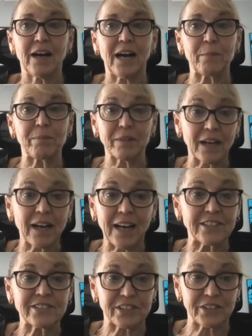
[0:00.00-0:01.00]

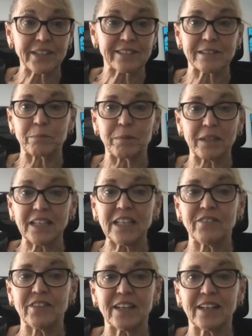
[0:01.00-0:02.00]
I seriously
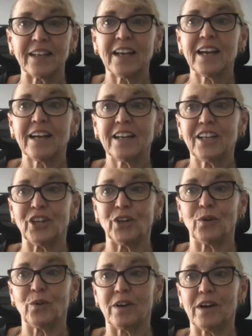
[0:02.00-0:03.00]
believe that,
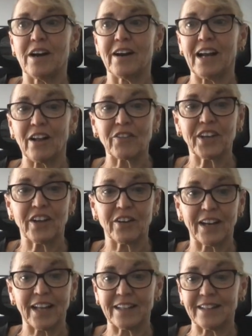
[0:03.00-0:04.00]
our healthcare,
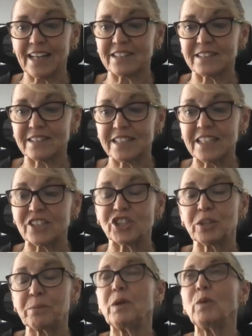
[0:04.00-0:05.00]
like that, it
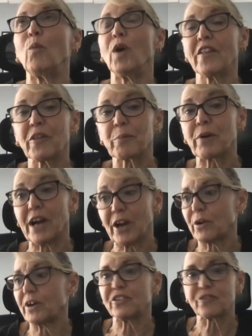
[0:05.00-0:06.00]
should be one of the
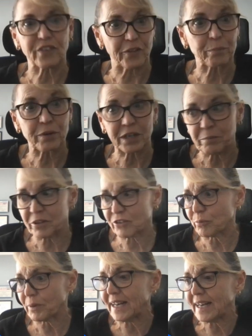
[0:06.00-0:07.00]
priorities for the
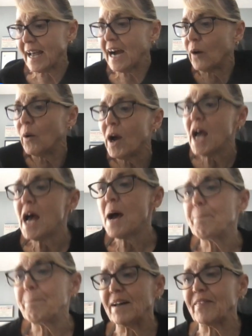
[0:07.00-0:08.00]
premiers right now,
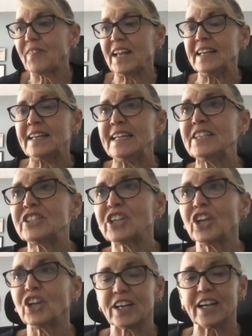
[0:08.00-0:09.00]
but they need to
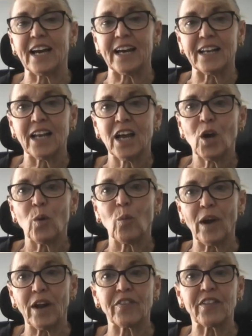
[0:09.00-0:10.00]
look at
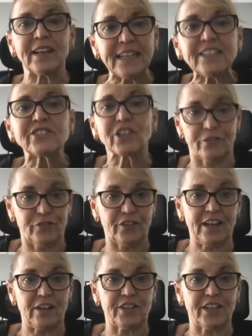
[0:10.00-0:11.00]
where the needs are for the
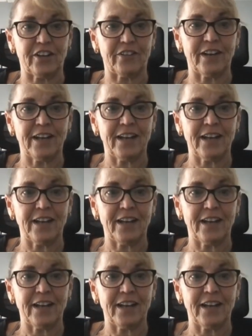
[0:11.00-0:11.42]
healthcare.